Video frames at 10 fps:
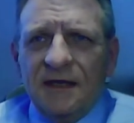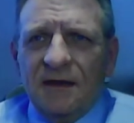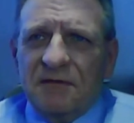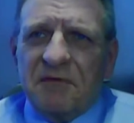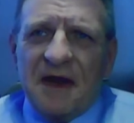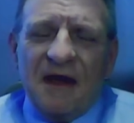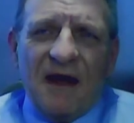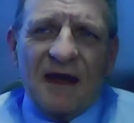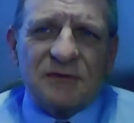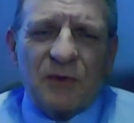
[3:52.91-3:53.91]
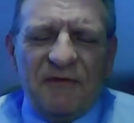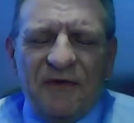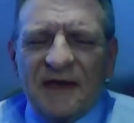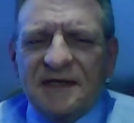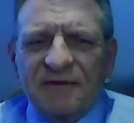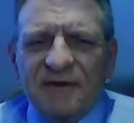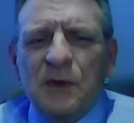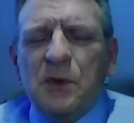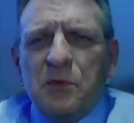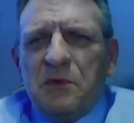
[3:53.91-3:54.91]
Yeah, the rate hikes were
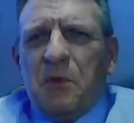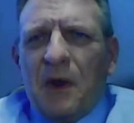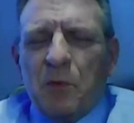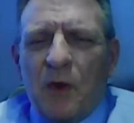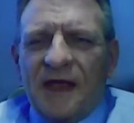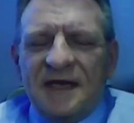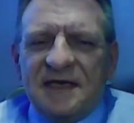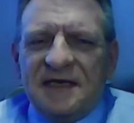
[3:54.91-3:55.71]
effectively 180